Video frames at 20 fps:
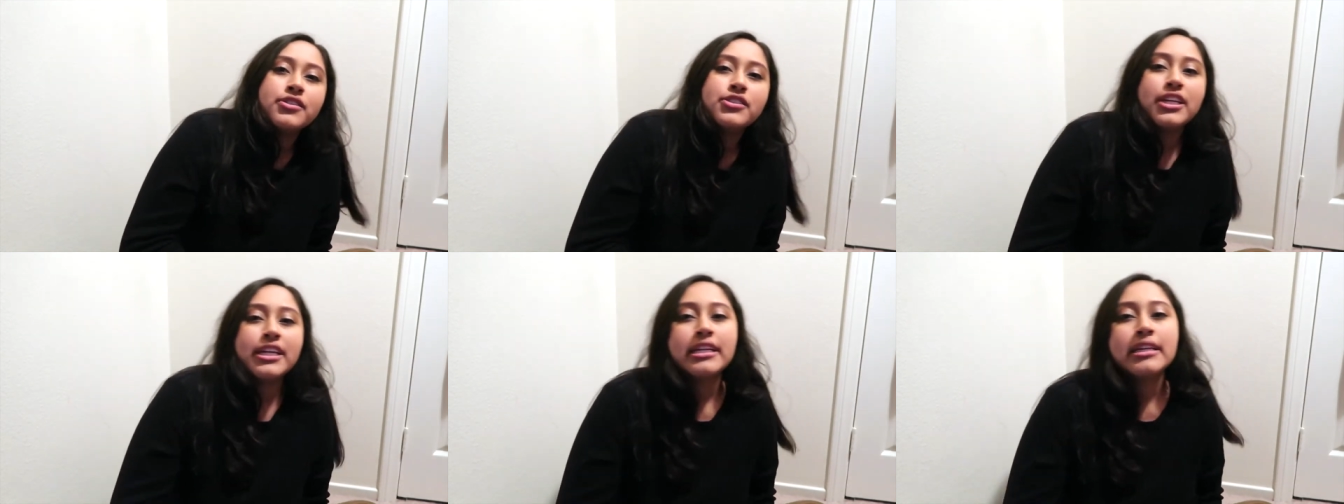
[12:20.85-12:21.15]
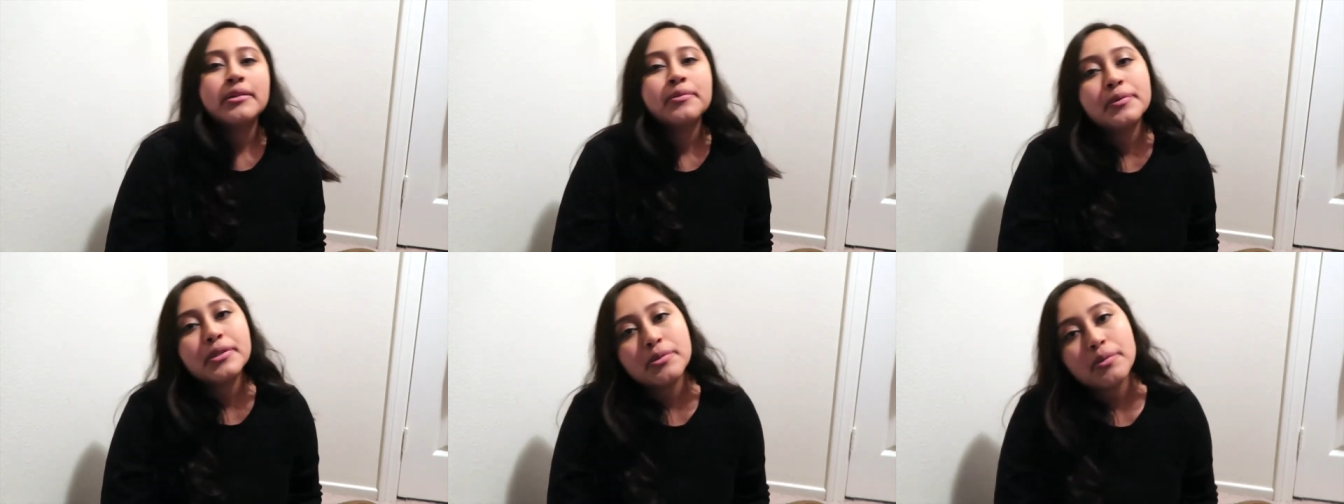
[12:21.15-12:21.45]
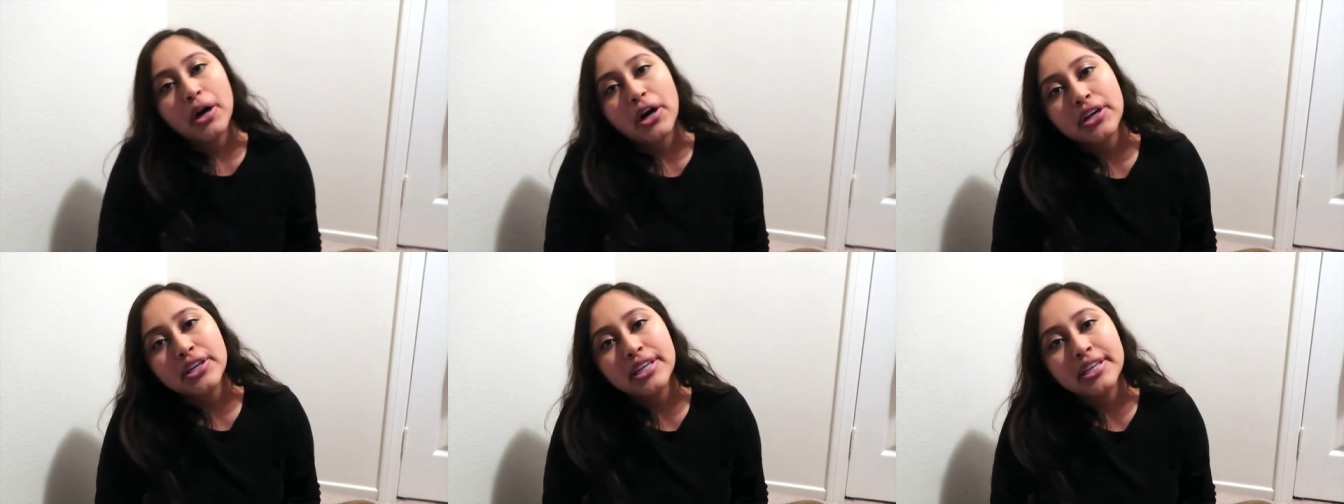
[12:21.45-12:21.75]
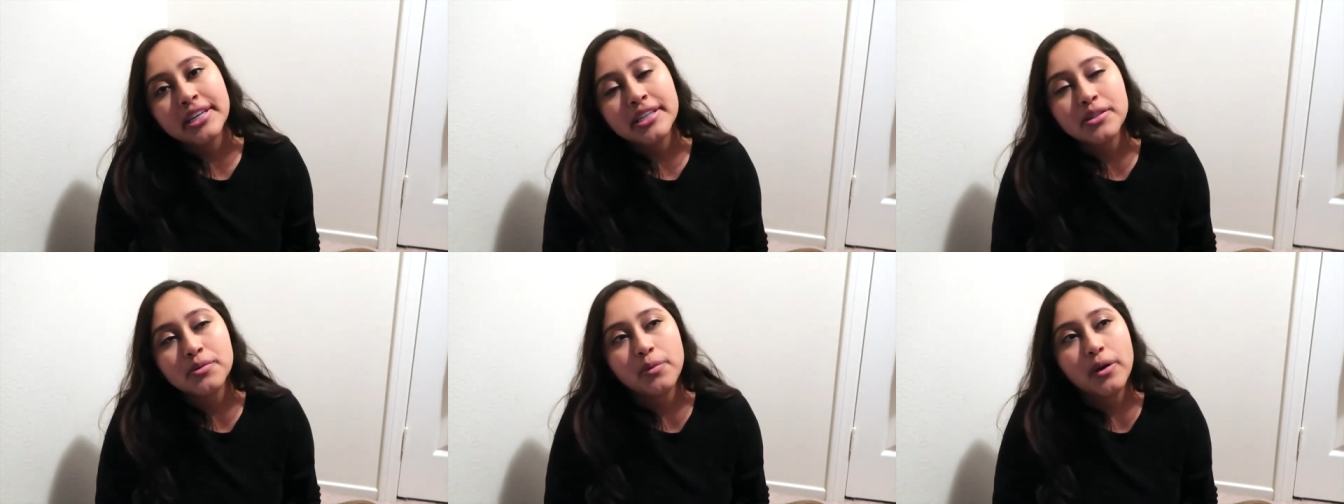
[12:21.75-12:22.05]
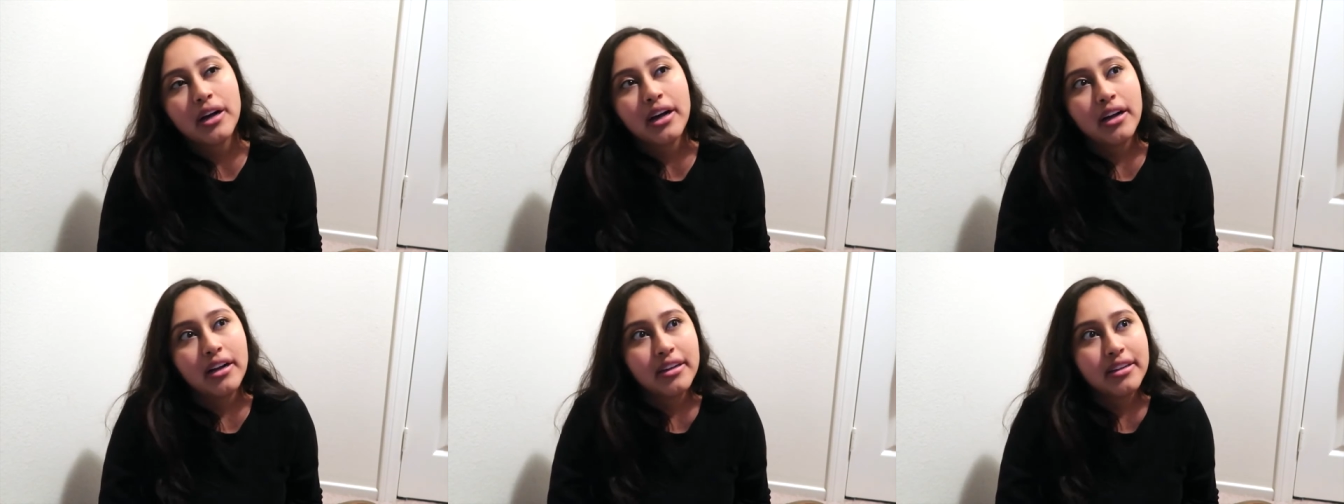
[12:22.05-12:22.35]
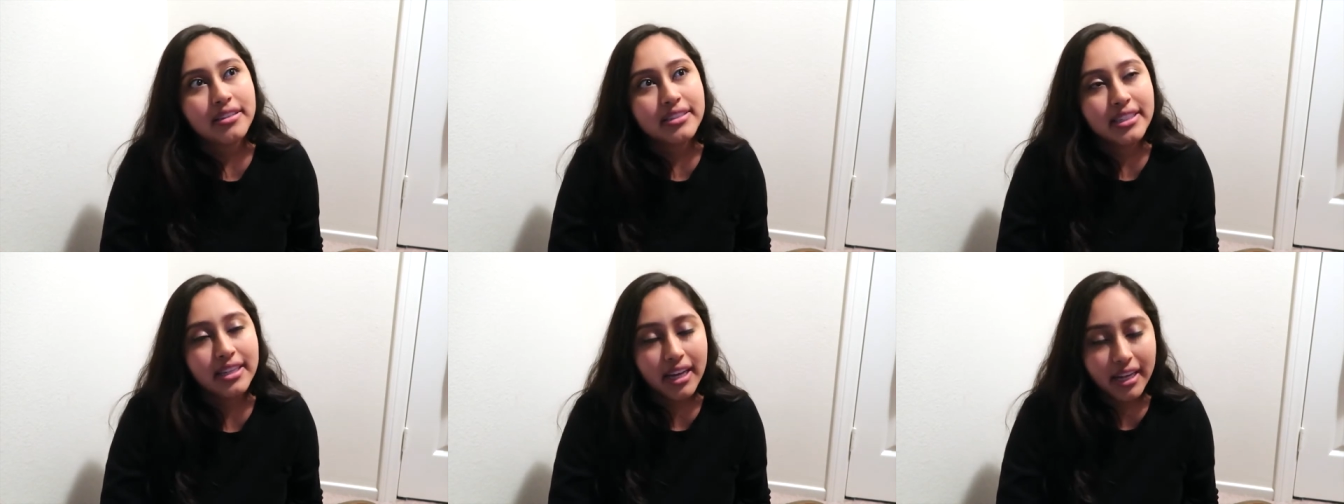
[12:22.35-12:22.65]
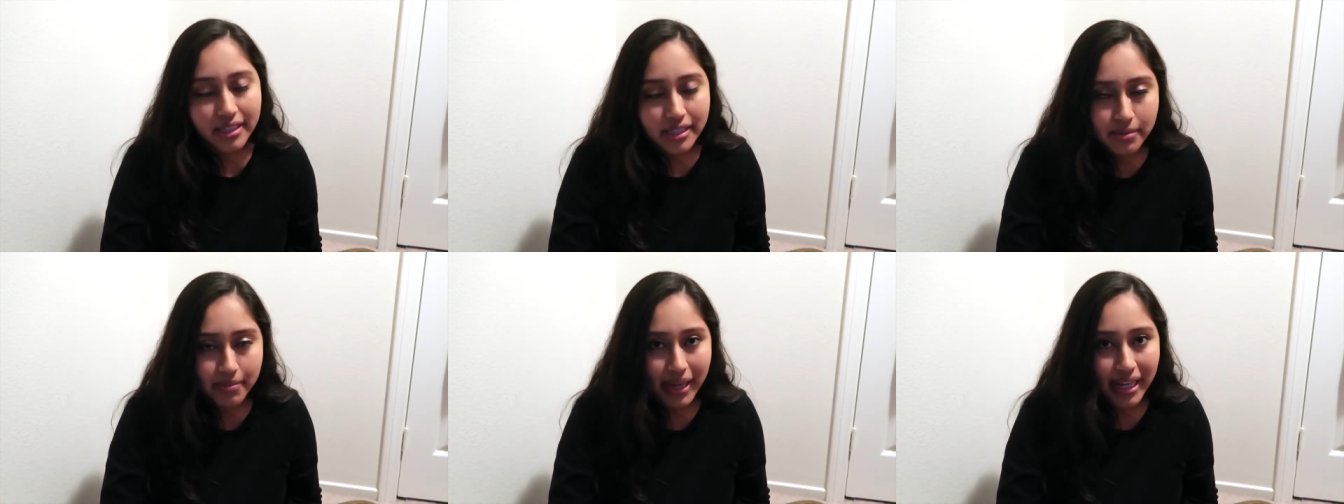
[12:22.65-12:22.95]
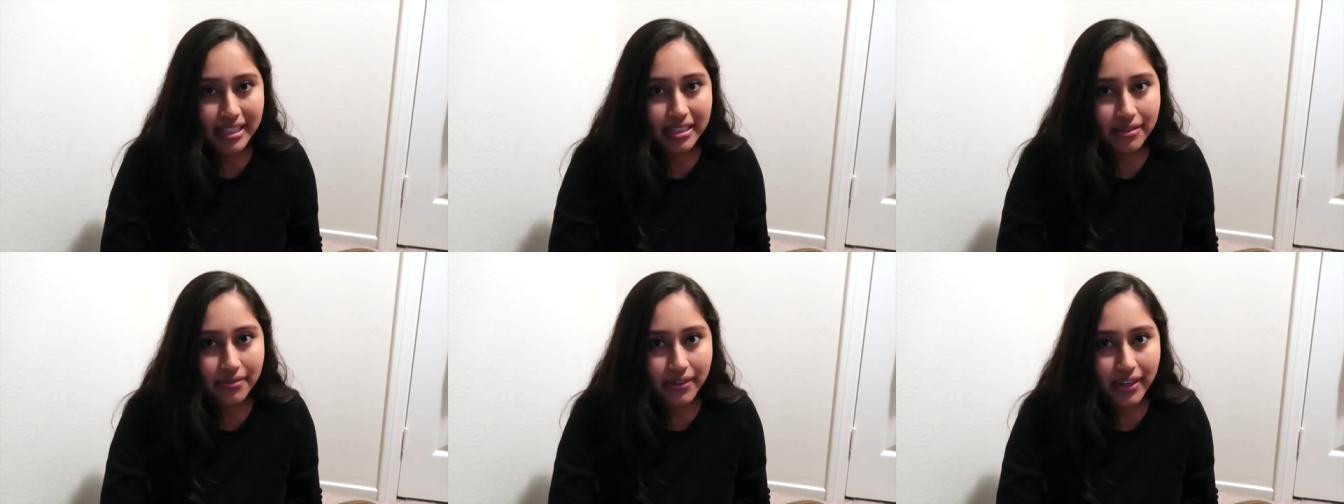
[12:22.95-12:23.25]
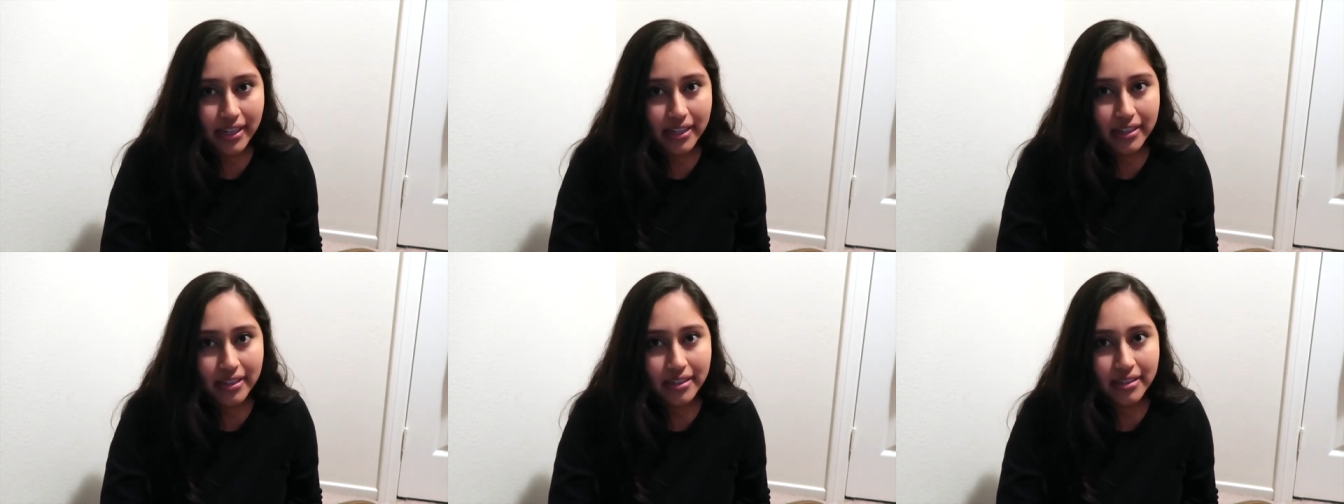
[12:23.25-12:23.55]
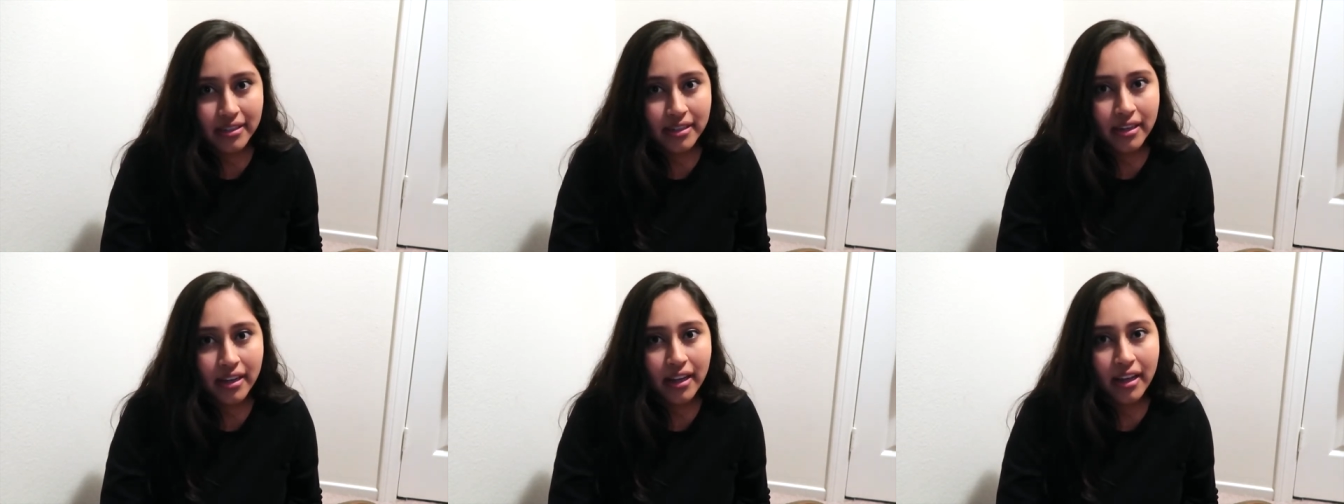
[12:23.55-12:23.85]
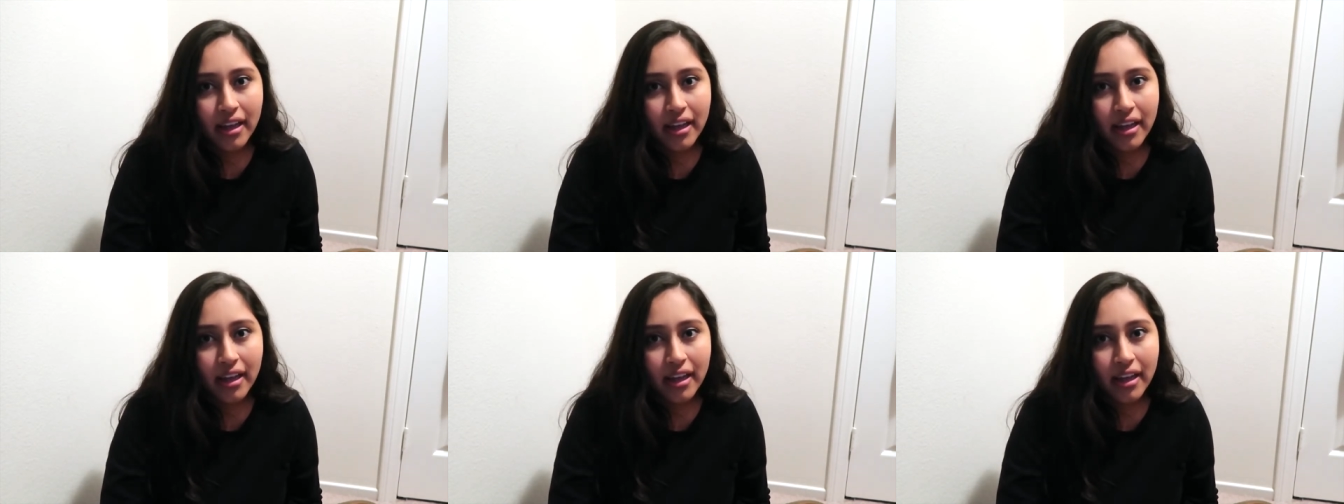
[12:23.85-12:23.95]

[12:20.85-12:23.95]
Jaden was walking as well, he had his pacifier,